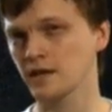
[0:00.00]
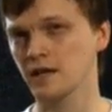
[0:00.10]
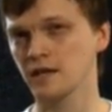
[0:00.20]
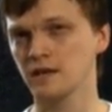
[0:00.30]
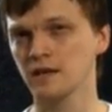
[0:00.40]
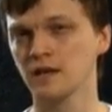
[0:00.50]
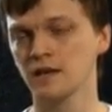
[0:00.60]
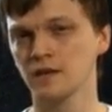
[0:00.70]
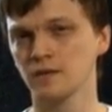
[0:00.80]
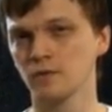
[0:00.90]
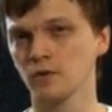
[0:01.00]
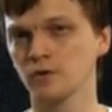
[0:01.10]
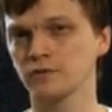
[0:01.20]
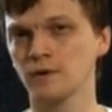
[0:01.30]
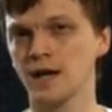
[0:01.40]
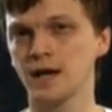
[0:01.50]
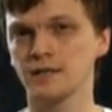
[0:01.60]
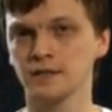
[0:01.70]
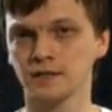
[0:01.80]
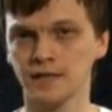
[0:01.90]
and they will also add